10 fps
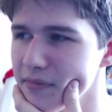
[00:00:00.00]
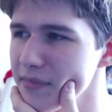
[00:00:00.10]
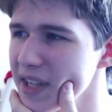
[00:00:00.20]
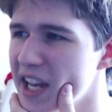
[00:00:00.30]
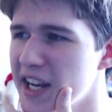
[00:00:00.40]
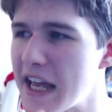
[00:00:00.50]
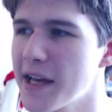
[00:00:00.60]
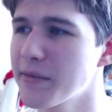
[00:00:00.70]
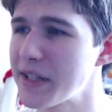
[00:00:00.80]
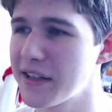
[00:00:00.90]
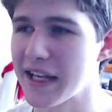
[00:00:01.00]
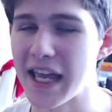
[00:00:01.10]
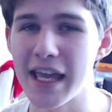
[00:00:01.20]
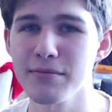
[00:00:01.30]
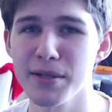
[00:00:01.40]
And
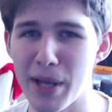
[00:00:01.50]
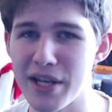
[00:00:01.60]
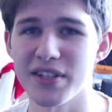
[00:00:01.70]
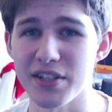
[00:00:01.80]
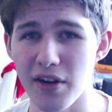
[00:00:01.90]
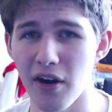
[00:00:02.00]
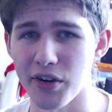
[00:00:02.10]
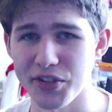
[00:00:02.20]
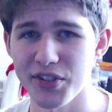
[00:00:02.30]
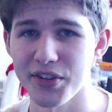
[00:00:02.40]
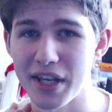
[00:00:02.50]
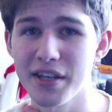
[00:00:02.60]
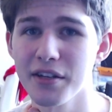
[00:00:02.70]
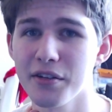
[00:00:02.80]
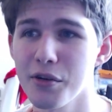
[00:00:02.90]
AMD makes these cards. They
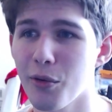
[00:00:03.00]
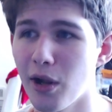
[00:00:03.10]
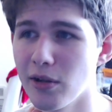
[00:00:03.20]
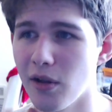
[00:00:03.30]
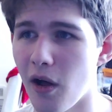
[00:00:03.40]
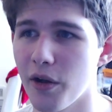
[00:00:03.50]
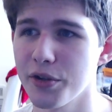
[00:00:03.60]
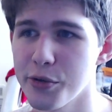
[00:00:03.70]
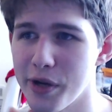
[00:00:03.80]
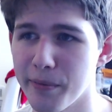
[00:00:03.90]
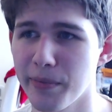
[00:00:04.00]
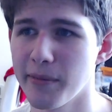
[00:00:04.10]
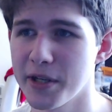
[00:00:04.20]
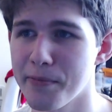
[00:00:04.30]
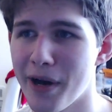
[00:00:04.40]
can do a lot to
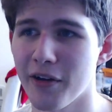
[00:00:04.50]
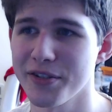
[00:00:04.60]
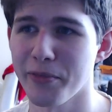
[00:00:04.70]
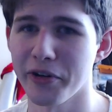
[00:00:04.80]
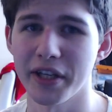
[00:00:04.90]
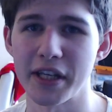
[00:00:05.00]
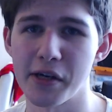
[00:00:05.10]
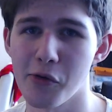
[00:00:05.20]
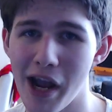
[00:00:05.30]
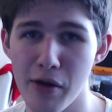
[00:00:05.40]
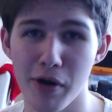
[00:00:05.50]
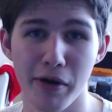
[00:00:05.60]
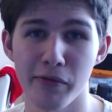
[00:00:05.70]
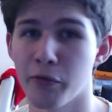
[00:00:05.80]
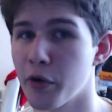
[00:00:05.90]
implement BIOS modding in a way
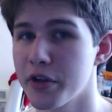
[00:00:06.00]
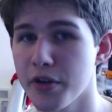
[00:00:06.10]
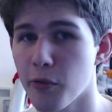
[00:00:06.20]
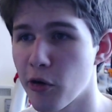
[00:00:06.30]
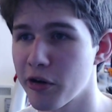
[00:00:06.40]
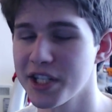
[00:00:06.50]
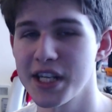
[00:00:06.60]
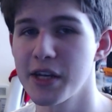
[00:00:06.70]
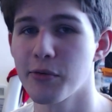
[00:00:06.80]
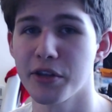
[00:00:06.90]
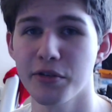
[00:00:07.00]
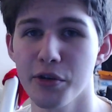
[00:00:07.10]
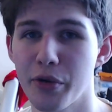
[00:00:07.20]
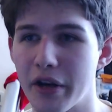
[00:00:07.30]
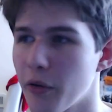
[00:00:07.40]
where it voids your warranty when you
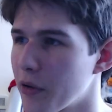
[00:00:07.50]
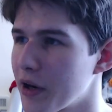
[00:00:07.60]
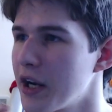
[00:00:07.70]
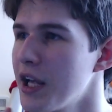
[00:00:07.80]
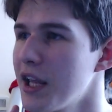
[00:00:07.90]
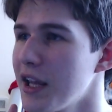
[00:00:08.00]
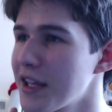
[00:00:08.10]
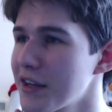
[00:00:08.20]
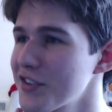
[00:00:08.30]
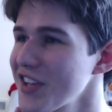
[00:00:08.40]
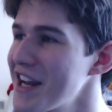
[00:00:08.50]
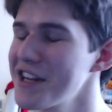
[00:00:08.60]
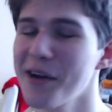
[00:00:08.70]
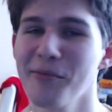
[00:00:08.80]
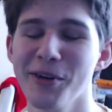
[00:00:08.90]
do it. Or, like, there's any
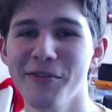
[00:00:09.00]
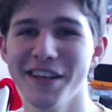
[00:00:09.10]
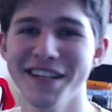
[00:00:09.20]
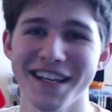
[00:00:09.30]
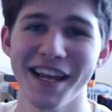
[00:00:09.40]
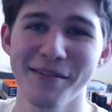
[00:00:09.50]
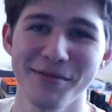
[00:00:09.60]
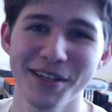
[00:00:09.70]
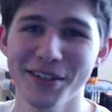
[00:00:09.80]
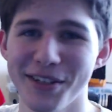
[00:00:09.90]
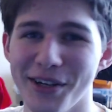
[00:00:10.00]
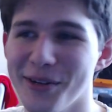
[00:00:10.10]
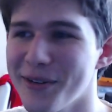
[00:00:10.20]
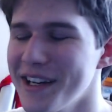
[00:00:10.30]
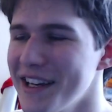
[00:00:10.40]
number of things that AMD could
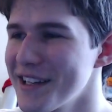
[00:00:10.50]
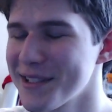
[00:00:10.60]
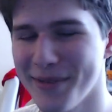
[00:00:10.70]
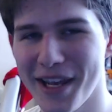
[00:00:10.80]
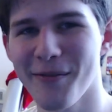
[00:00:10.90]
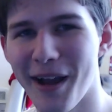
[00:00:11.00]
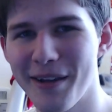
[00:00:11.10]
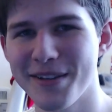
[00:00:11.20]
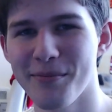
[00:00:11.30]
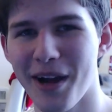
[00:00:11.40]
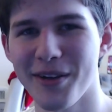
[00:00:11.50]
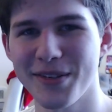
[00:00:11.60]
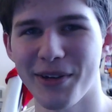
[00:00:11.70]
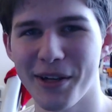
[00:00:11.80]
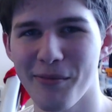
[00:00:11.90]
do to make BIOS
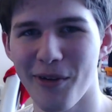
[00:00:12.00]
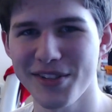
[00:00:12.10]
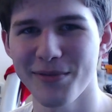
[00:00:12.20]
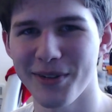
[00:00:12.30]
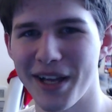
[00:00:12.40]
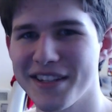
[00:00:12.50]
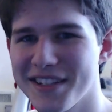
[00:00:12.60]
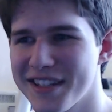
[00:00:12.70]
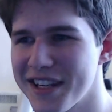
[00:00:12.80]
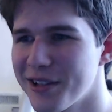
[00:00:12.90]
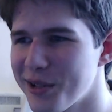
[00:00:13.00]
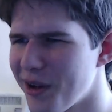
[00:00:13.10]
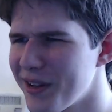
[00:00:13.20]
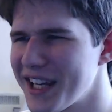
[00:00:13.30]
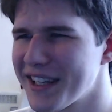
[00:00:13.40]
modding possible and still
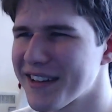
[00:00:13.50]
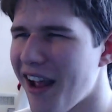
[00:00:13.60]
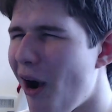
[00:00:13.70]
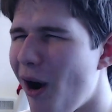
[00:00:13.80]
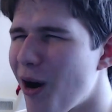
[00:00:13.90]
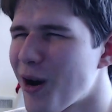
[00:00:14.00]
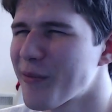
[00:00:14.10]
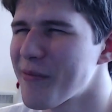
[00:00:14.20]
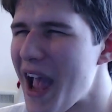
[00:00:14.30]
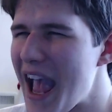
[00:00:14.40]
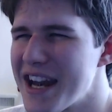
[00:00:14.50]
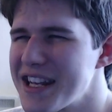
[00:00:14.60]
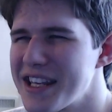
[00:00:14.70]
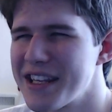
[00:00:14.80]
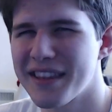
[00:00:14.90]
not, like, harm
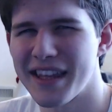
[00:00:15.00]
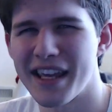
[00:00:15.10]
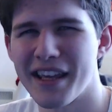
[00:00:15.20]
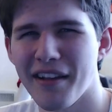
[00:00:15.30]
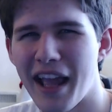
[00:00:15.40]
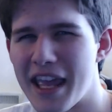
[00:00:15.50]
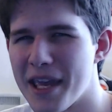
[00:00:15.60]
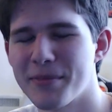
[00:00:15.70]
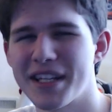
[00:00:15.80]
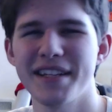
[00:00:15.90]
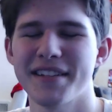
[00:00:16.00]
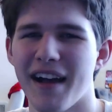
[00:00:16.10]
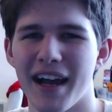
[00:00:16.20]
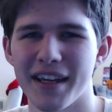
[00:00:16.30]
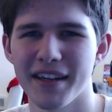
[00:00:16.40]
anything AMD
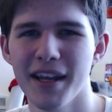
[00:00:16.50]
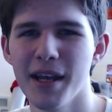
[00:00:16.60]
side.